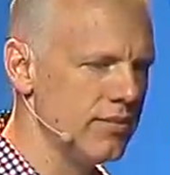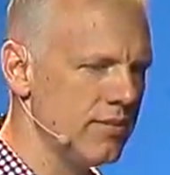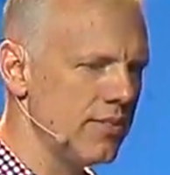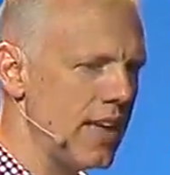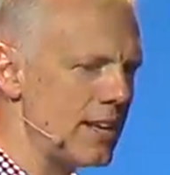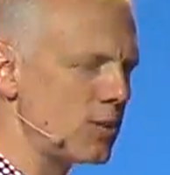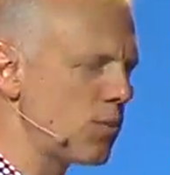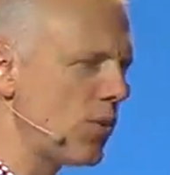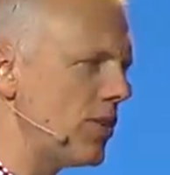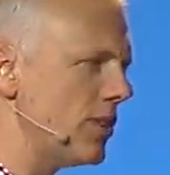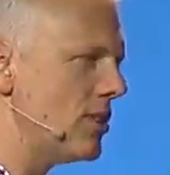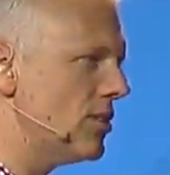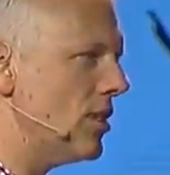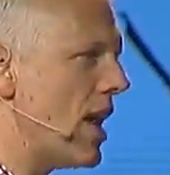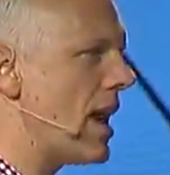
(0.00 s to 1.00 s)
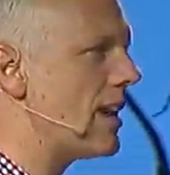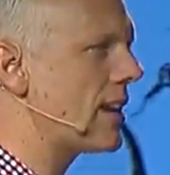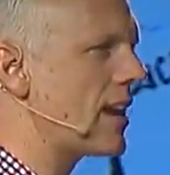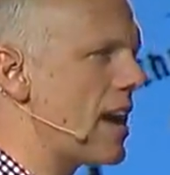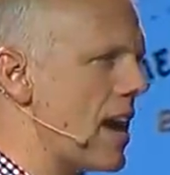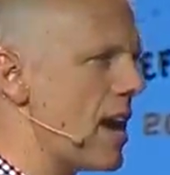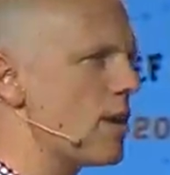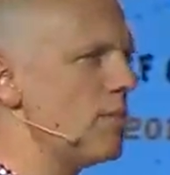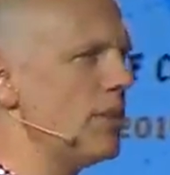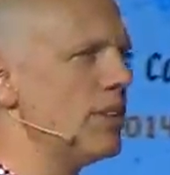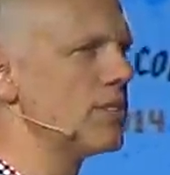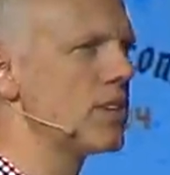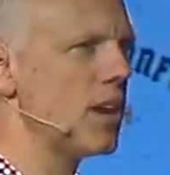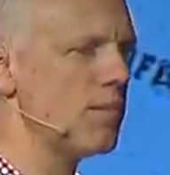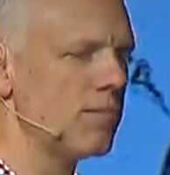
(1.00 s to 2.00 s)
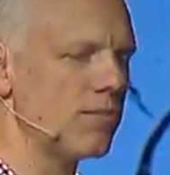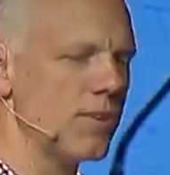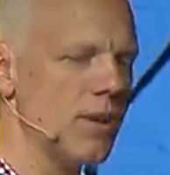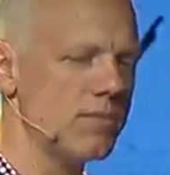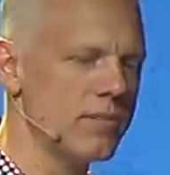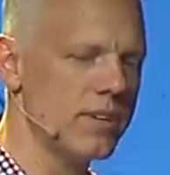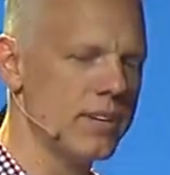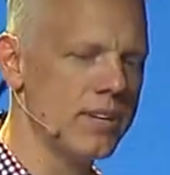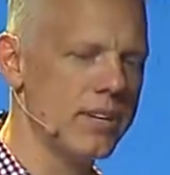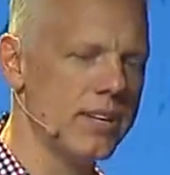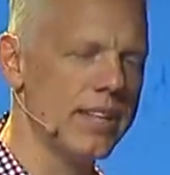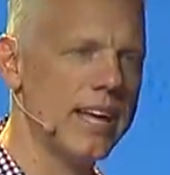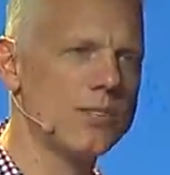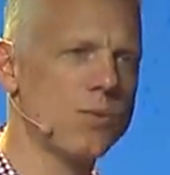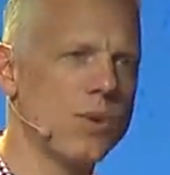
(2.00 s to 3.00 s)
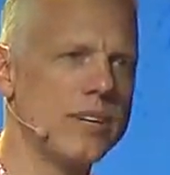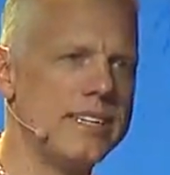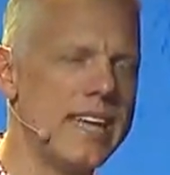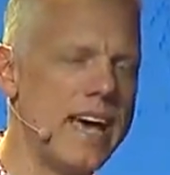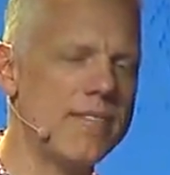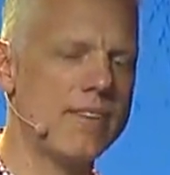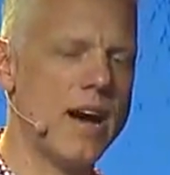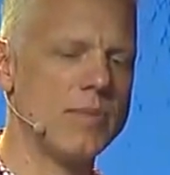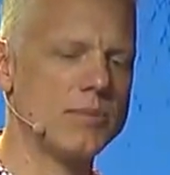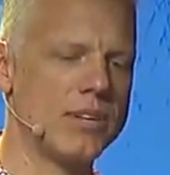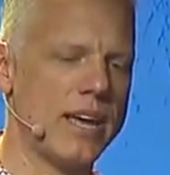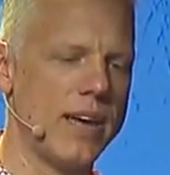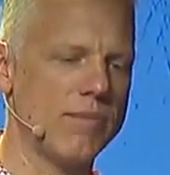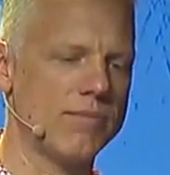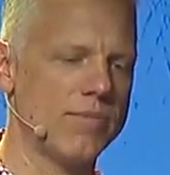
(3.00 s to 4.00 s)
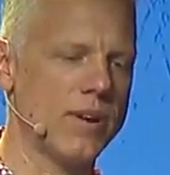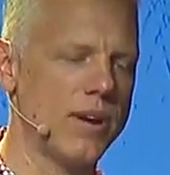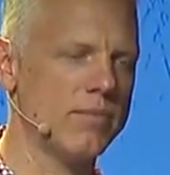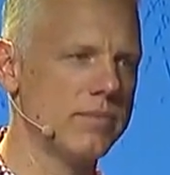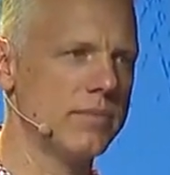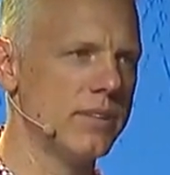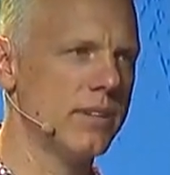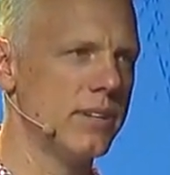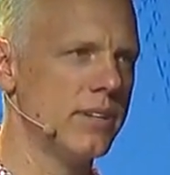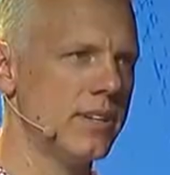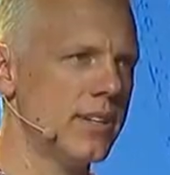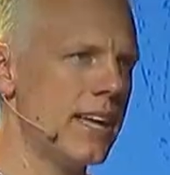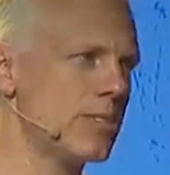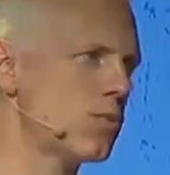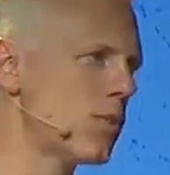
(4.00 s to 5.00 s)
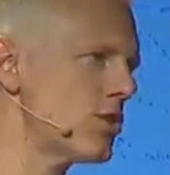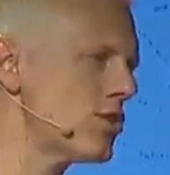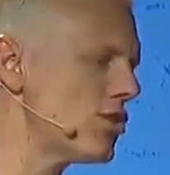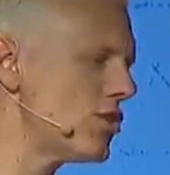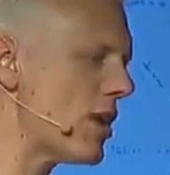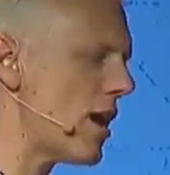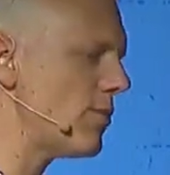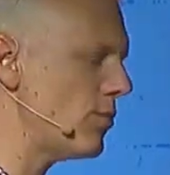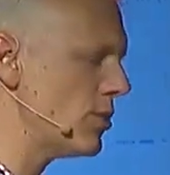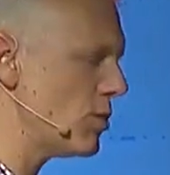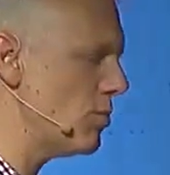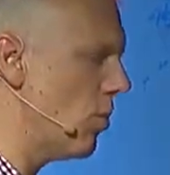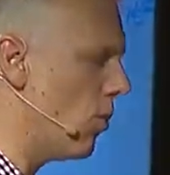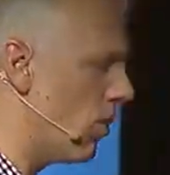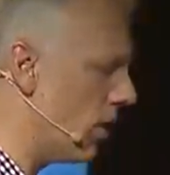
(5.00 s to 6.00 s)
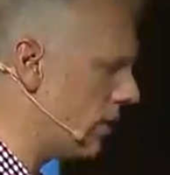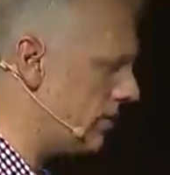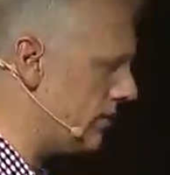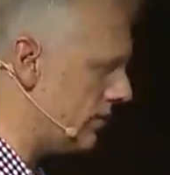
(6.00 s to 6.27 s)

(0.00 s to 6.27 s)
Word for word: That's where the delight economies come from. That's where DevOps came from. That's where Chef was born.